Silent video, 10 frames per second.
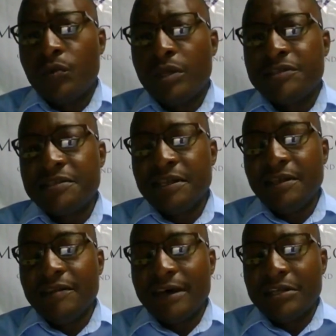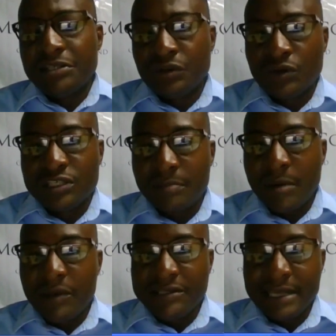we're seeing that
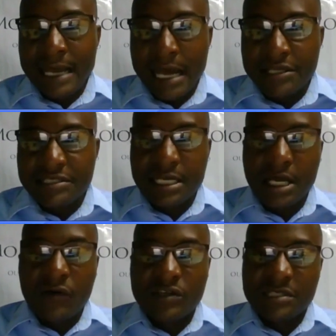Zimbabwe is a hard sell,